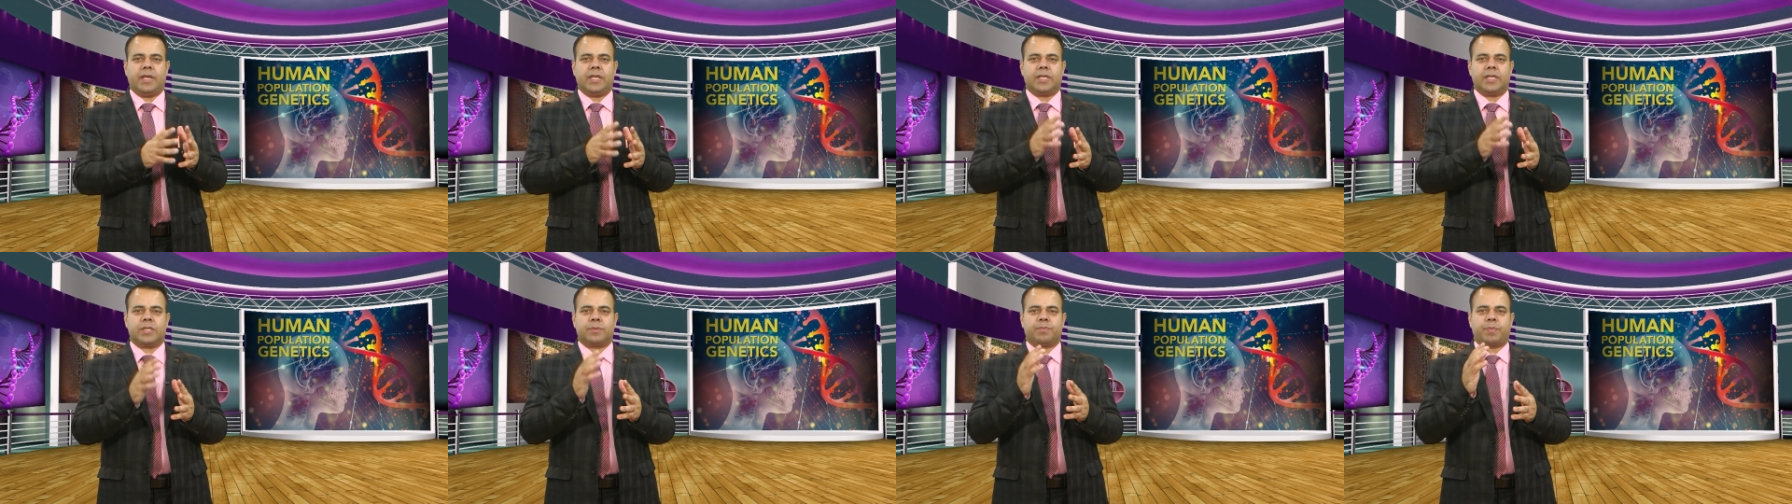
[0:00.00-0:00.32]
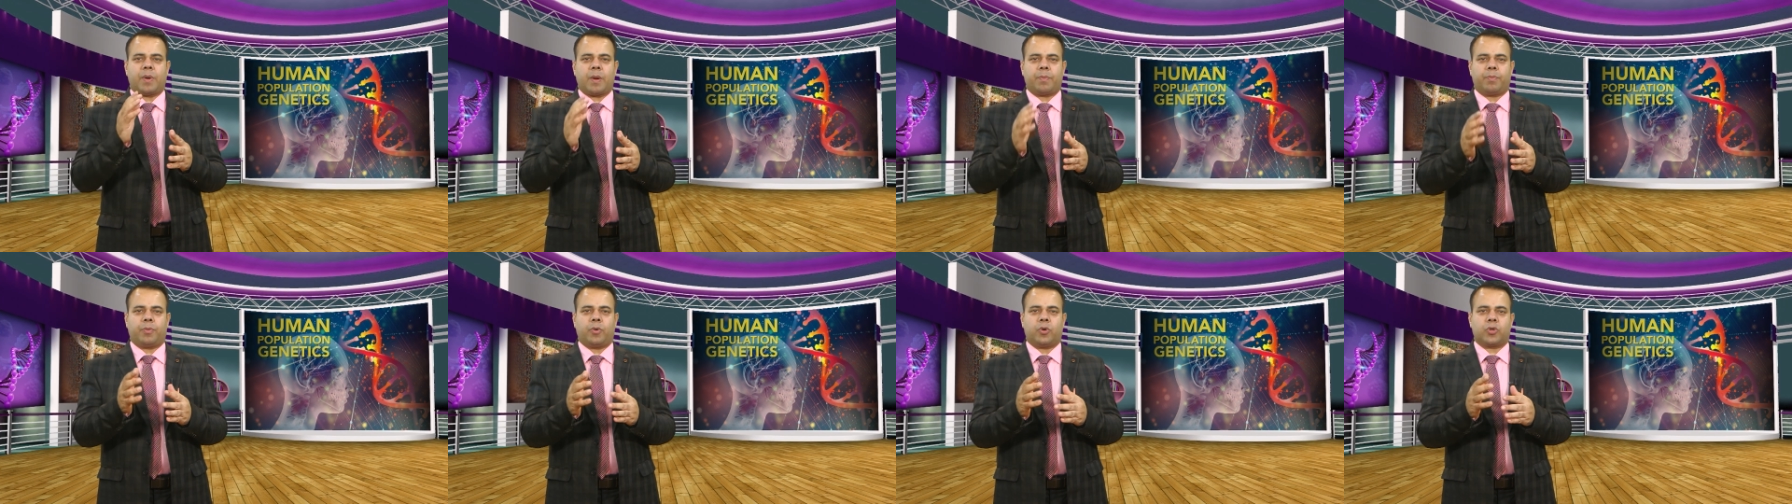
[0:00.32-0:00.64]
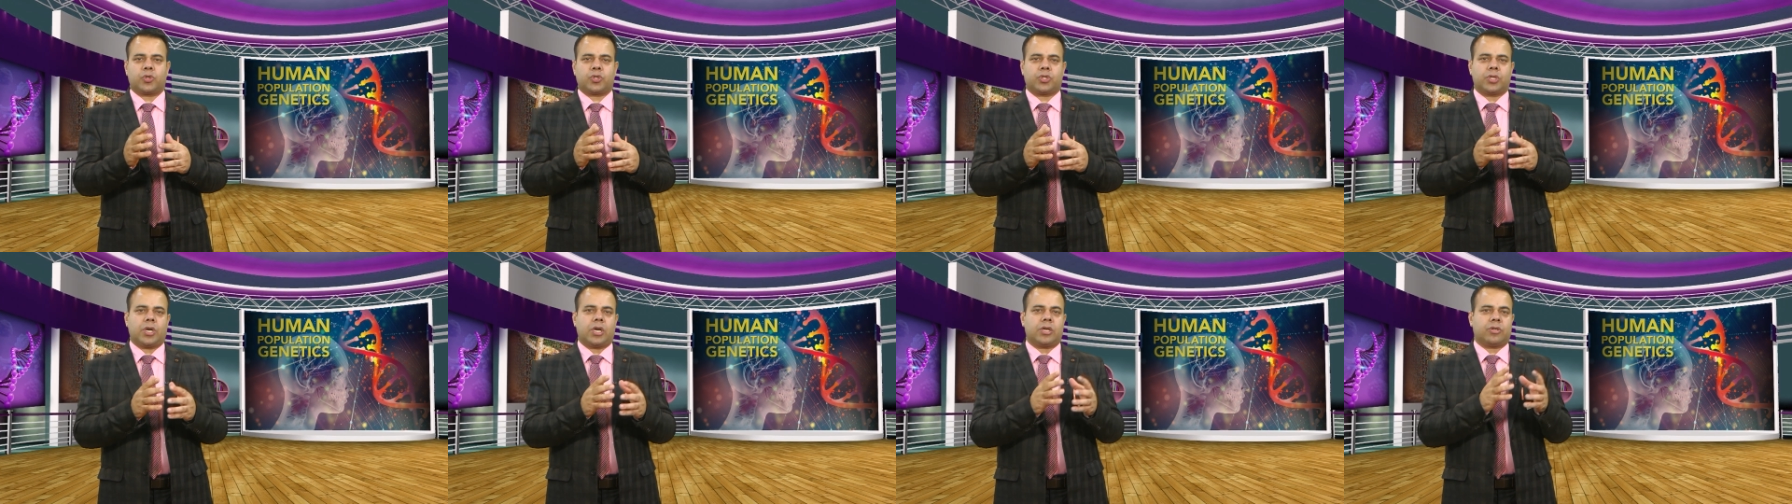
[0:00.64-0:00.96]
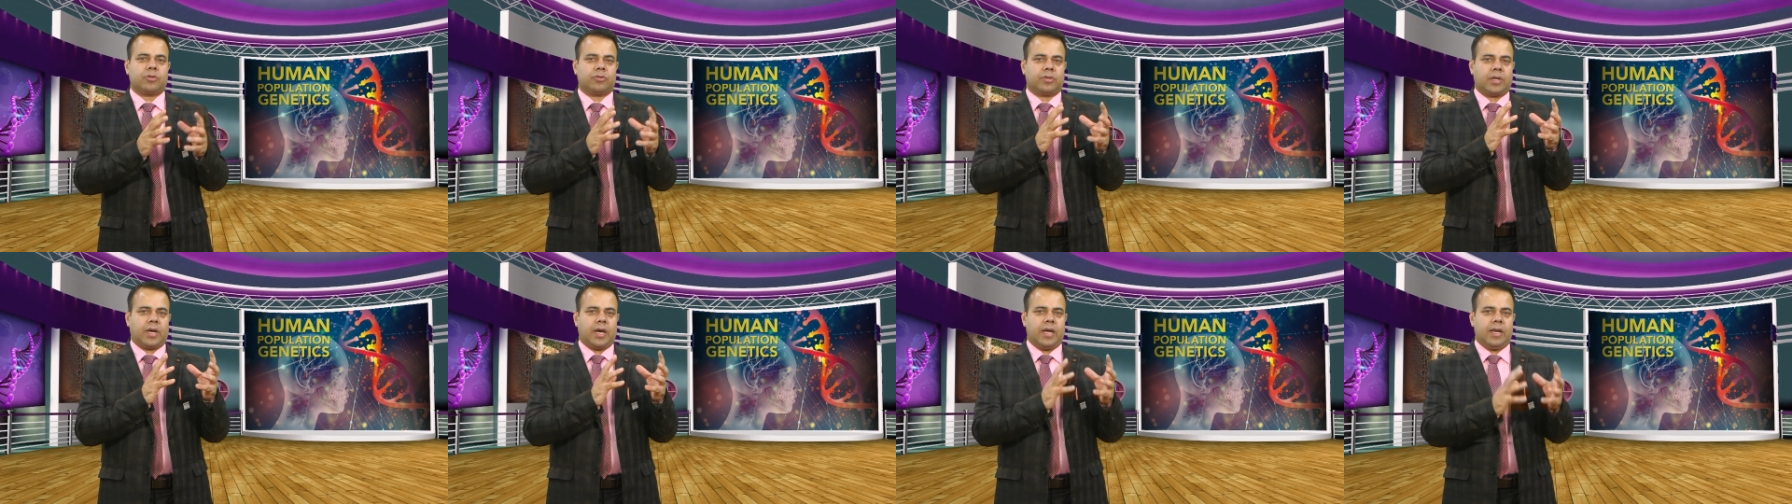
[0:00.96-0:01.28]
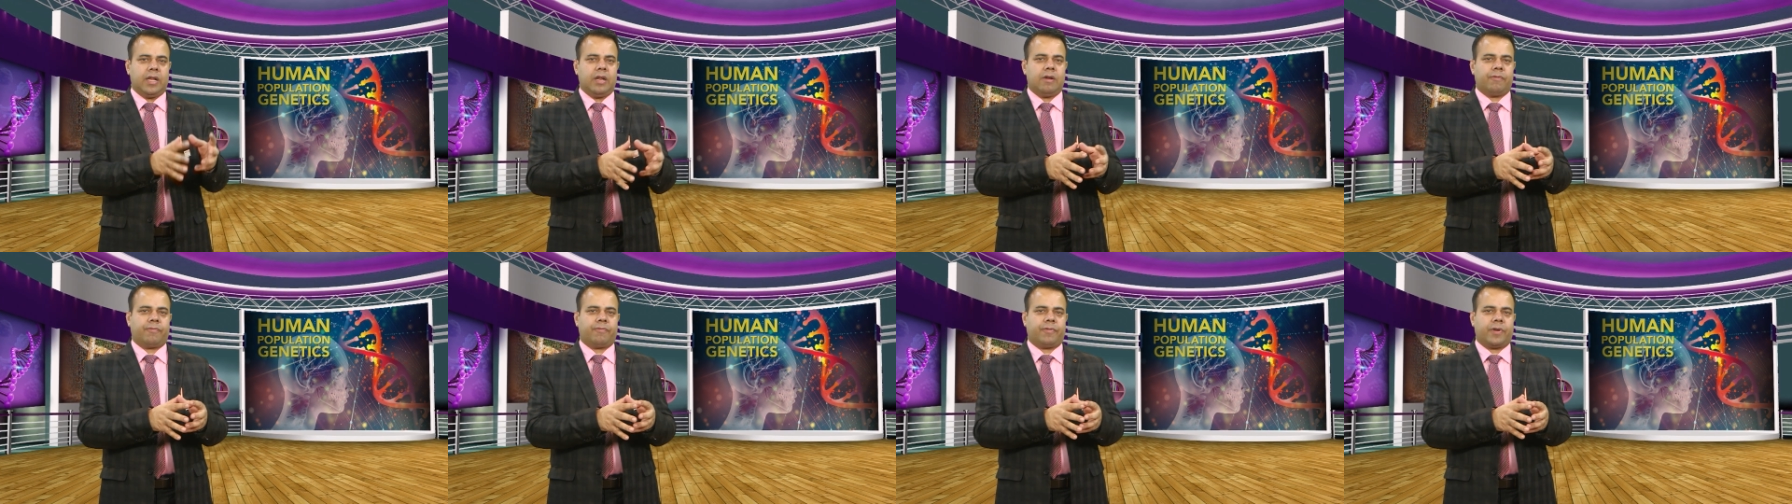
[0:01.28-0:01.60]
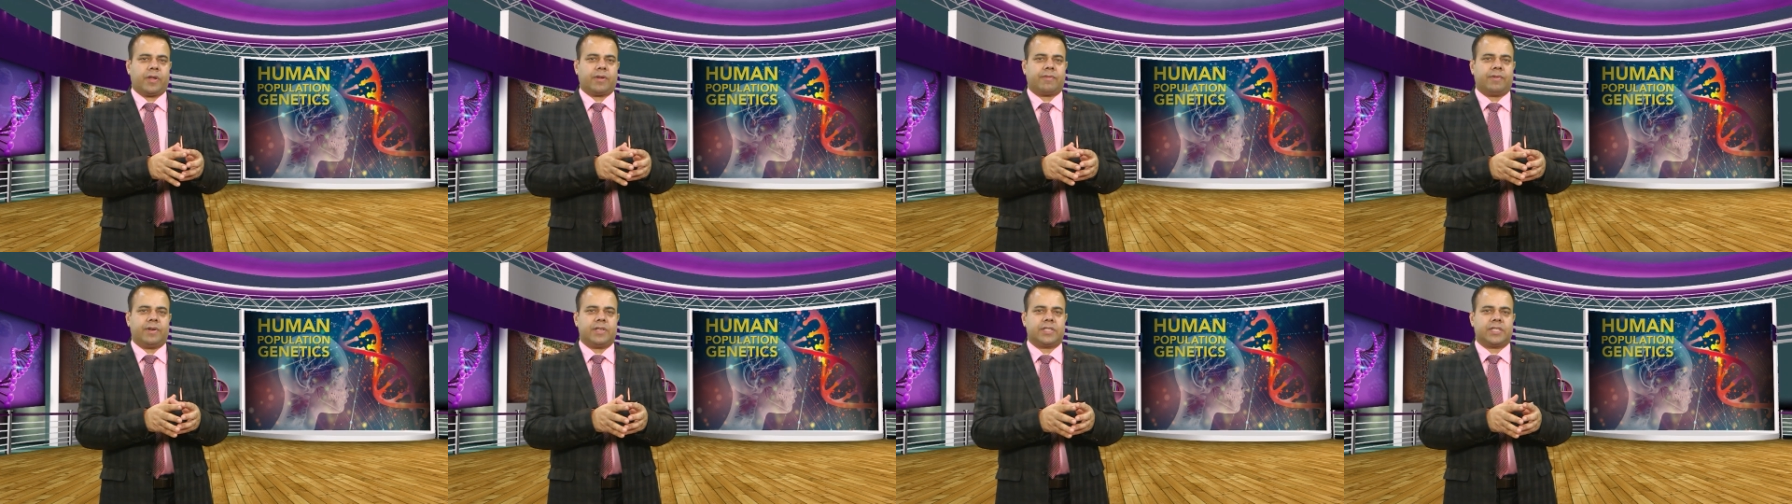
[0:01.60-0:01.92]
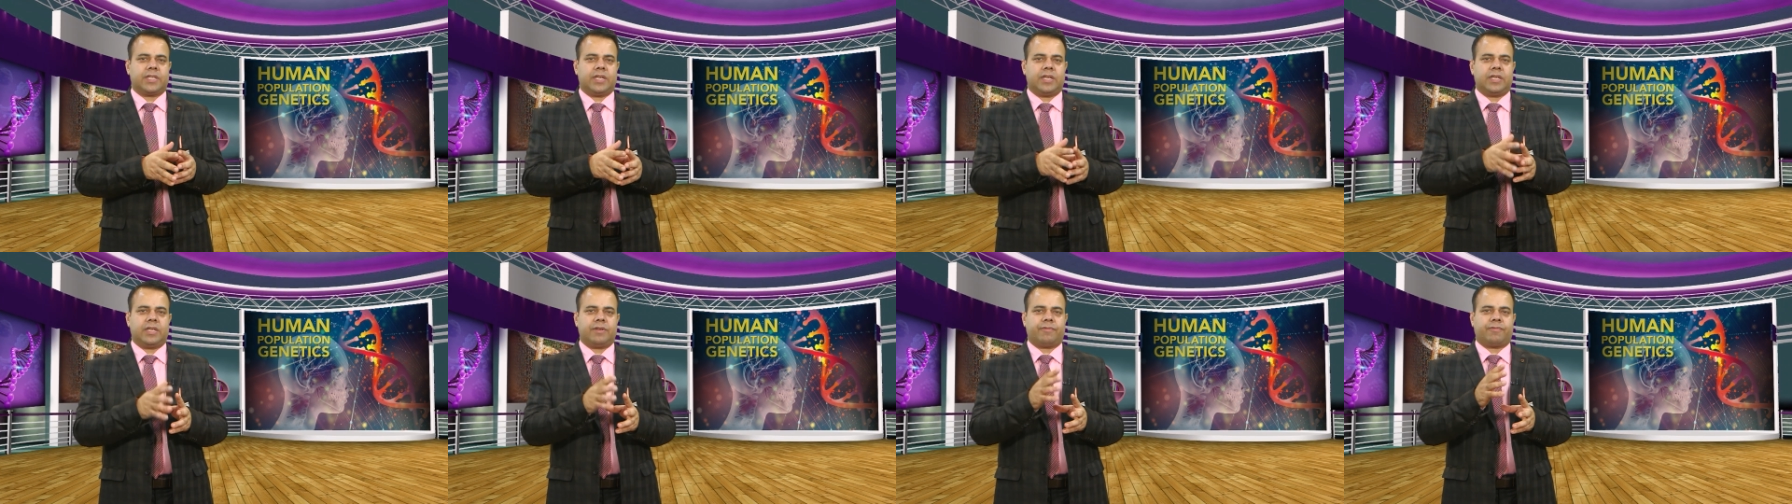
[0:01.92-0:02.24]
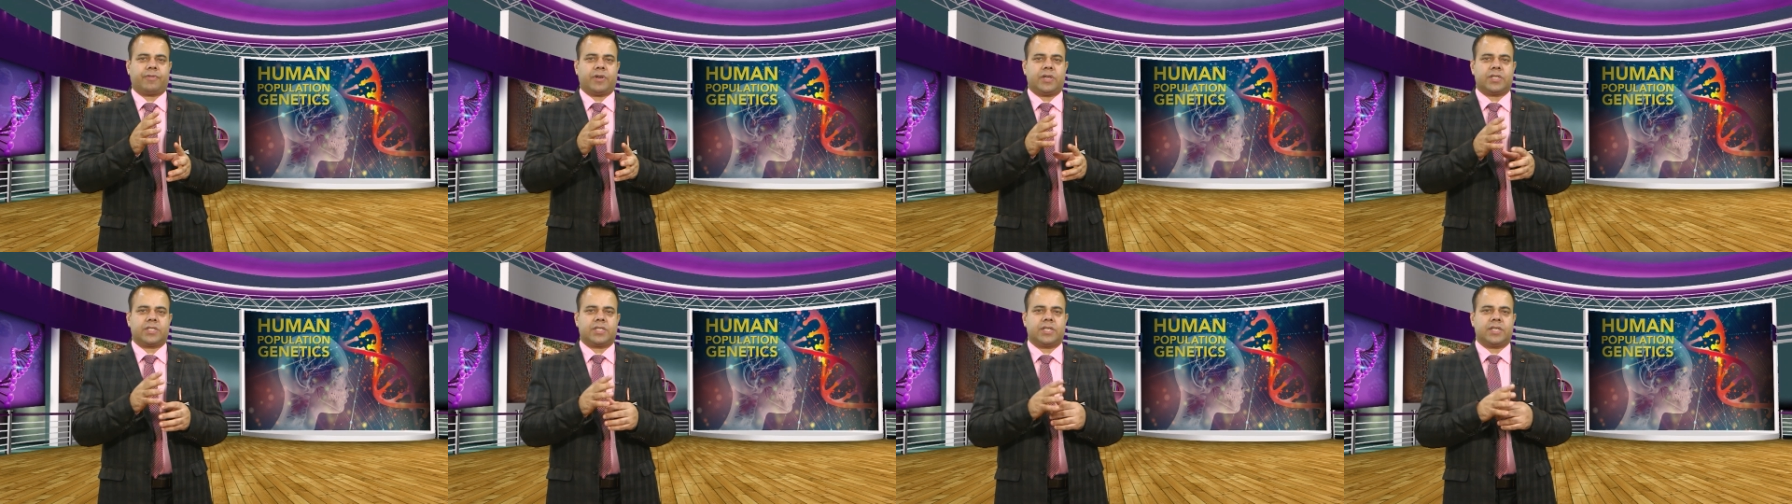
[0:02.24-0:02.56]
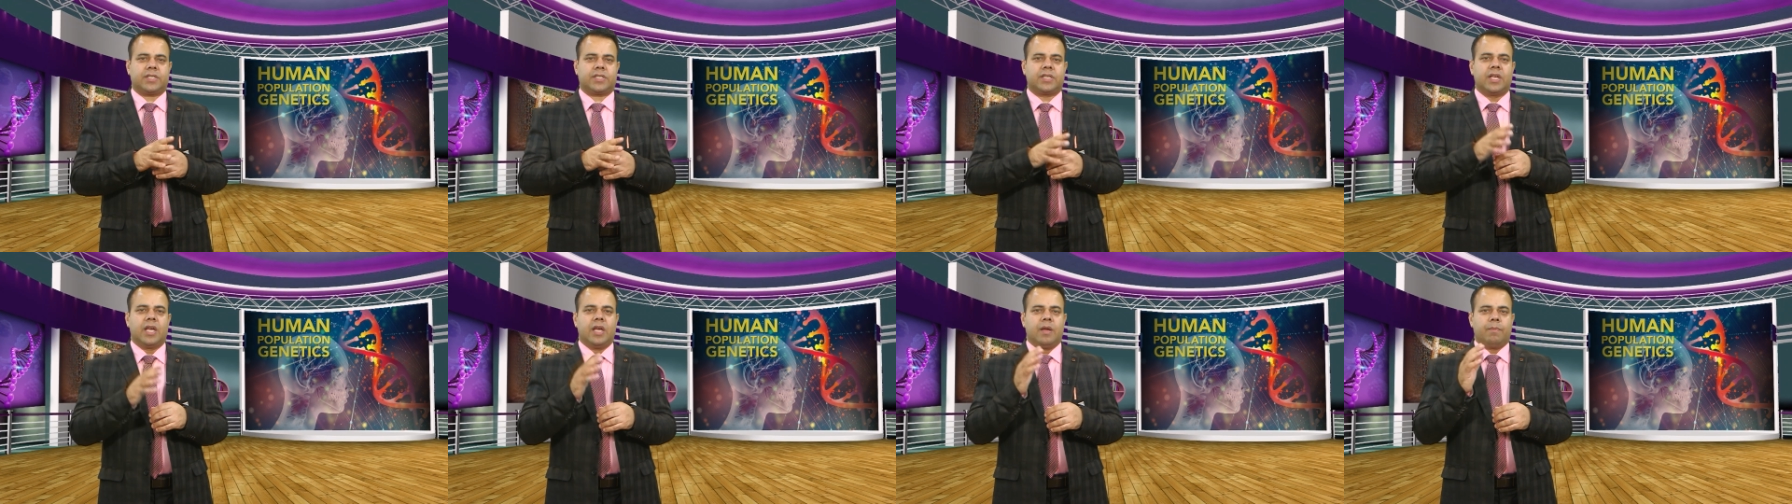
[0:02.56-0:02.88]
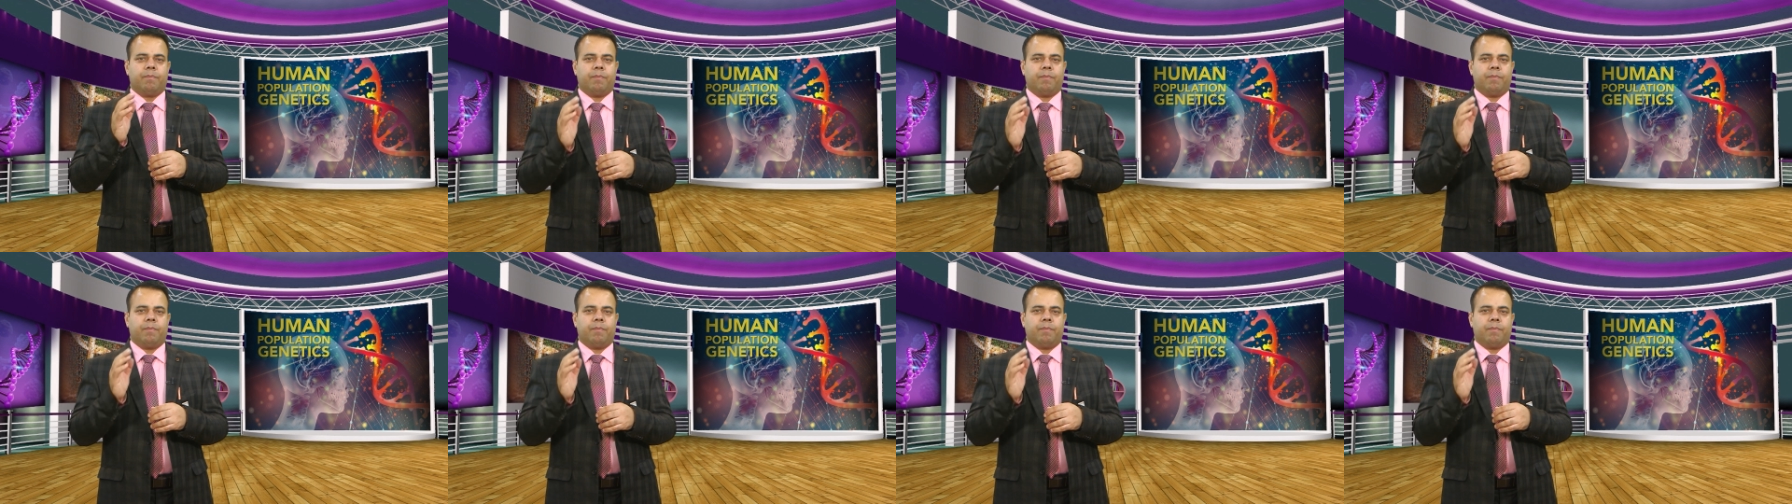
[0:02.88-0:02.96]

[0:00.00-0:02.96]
is proportional to the allele frequency differences